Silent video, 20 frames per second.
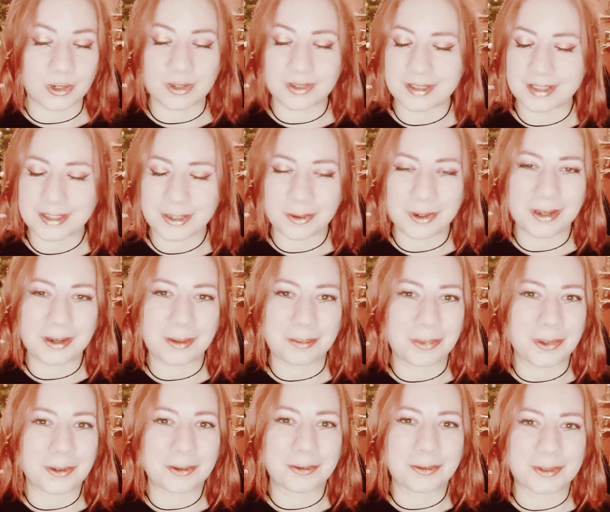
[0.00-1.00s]
It's quite a
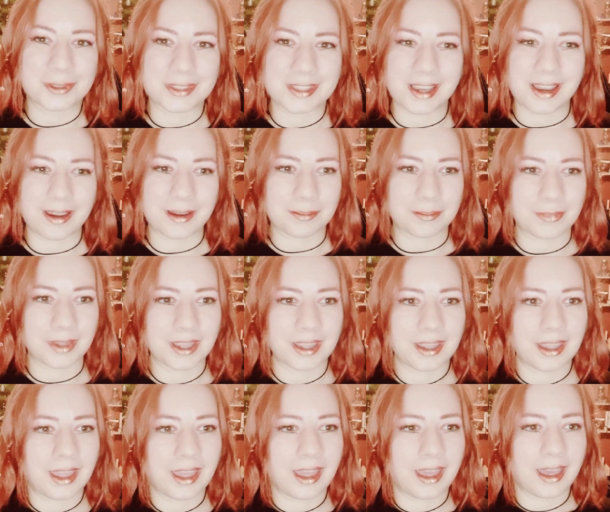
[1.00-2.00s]
beautiful time.
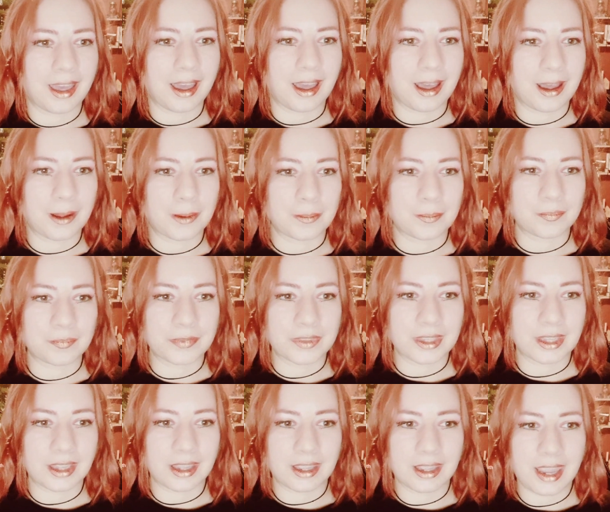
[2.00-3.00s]
Um,
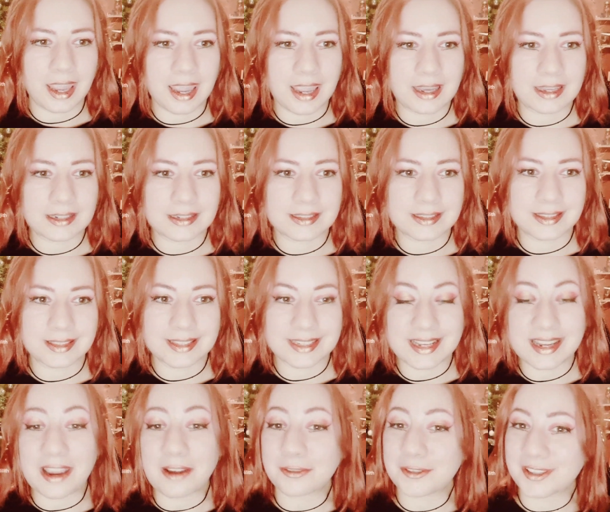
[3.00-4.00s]
and the
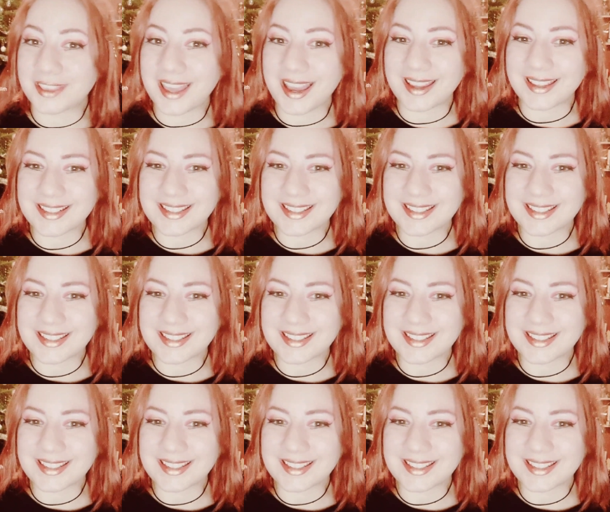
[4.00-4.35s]
day after that,